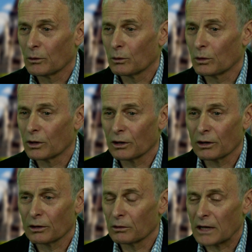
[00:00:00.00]

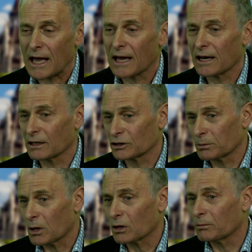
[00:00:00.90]
We're adding a
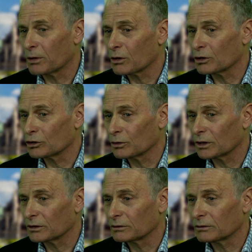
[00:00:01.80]
small component to
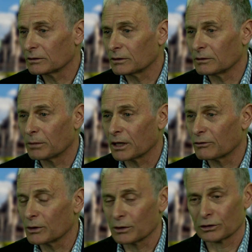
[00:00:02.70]
it, but
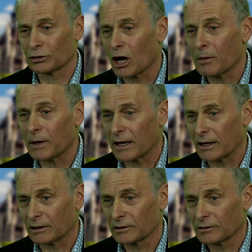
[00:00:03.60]
if we were to stop
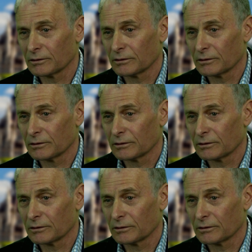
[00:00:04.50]
adding